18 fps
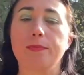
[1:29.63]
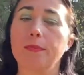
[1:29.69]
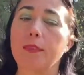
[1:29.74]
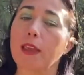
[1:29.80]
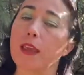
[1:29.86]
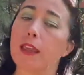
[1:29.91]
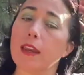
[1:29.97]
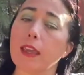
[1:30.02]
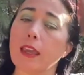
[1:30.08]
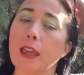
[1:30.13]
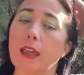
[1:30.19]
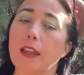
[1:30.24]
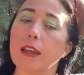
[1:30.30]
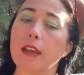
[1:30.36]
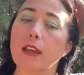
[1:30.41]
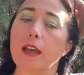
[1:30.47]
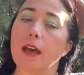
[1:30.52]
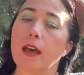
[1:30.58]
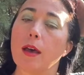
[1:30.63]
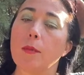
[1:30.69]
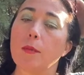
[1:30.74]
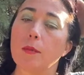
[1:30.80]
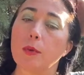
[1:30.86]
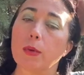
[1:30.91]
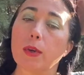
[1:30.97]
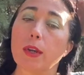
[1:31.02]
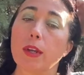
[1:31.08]
And again,
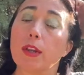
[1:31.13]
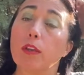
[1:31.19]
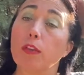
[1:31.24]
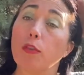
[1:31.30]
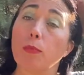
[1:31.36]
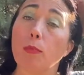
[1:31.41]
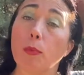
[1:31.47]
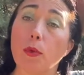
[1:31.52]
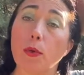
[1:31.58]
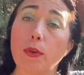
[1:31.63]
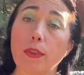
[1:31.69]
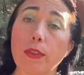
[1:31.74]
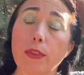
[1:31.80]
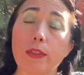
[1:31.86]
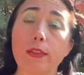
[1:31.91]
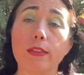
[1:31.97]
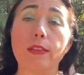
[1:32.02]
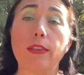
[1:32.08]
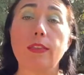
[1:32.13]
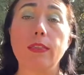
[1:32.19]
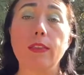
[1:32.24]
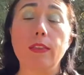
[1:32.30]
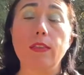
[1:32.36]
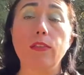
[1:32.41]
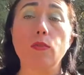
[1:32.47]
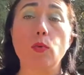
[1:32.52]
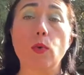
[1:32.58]
we're going to explore this in
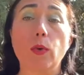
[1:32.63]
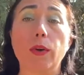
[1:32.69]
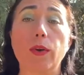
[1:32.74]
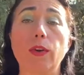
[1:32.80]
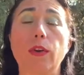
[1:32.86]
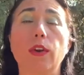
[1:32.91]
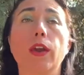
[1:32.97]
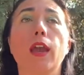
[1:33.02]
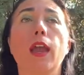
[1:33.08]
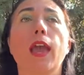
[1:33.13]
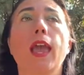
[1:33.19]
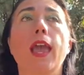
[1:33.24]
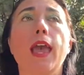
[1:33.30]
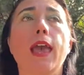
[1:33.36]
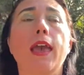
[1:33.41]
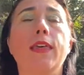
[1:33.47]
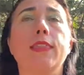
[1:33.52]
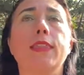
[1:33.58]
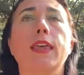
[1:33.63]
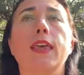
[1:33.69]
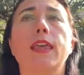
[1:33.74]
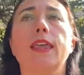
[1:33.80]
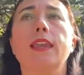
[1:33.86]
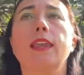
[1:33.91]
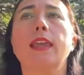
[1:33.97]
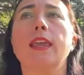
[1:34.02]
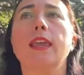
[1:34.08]
this quarter, and
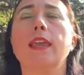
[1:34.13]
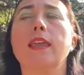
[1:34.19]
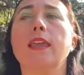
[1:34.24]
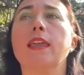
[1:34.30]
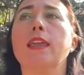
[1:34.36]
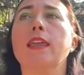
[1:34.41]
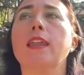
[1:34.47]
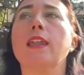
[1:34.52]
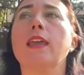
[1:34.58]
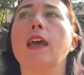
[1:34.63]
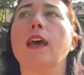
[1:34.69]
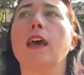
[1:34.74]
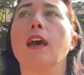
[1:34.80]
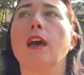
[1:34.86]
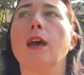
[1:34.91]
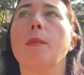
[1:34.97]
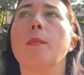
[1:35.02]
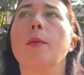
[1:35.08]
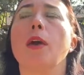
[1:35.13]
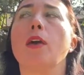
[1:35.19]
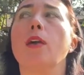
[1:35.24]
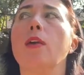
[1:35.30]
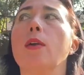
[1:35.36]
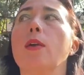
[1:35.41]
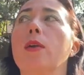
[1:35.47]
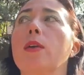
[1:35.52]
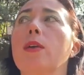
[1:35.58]
then in
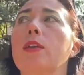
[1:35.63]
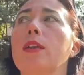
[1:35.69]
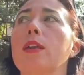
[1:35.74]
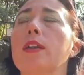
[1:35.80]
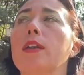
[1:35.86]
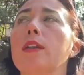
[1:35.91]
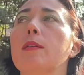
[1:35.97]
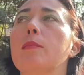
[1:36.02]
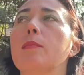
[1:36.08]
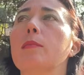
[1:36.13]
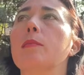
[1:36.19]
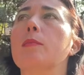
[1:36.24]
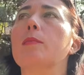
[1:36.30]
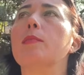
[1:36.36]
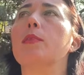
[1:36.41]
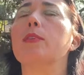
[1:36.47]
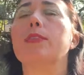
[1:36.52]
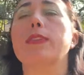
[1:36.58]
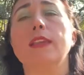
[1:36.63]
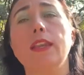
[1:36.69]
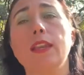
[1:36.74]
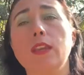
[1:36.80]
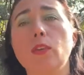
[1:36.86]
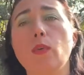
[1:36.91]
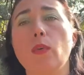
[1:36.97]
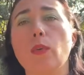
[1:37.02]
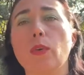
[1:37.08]
our
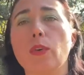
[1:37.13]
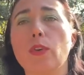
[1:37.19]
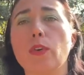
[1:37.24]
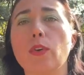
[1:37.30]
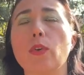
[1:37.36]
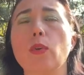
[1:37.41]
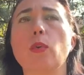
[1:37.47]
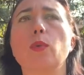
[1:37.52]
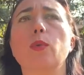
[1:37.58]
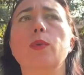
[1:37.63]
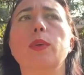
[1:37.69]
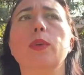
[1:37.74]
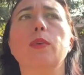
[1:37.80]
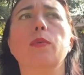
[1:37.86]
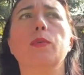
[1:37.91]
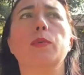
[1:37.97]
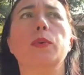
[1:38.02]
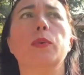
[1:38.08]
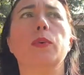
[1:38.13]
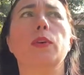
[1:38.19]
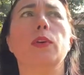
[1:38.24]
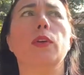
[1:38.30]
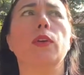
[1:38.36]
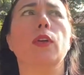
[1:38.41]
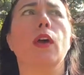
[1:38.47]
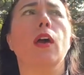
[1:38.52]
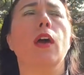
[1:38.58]
preceding quarter, we
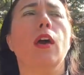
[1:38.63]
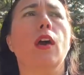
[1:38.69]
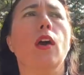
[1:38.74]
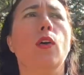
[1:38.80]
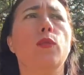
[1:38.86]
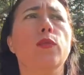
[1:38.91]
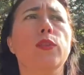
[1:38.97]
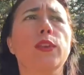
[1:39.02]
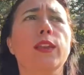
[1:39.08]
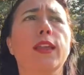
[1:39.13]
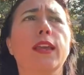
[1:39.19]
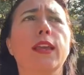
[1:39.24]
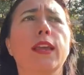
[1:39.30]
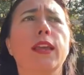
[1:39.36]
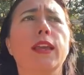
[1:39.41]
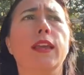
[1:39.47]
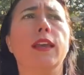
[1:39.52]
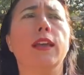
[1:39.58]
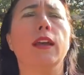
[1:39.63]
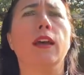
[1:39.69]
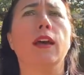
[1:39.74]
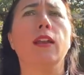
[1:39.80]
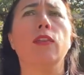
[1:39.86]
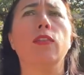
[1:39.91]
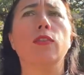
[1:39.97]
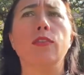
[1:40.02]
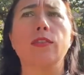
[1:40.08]
will hopefully
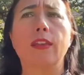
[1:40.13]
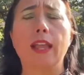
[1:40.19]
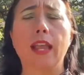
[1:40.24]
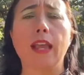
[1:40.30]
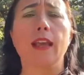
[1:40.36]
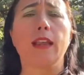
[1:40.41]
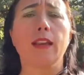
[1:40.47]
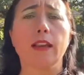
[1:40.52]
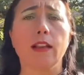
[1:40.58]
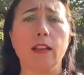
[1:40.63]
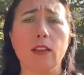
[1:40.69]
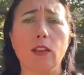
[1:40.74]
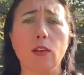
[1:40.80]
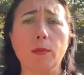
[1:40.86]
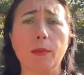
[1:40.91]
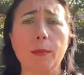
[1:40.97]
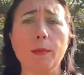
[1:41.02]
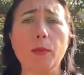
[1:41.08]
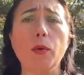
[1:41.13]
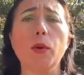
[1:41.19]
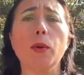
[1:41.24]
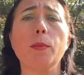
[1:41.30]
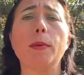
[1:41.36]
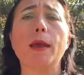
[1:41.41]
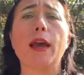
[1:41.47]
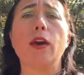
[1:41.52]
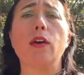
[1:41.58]
understand a little bit more
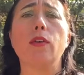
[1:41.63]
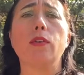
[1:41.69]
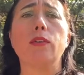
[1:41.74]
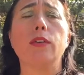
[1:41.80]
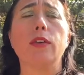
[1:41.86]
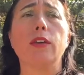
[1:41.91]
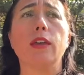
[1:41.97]
about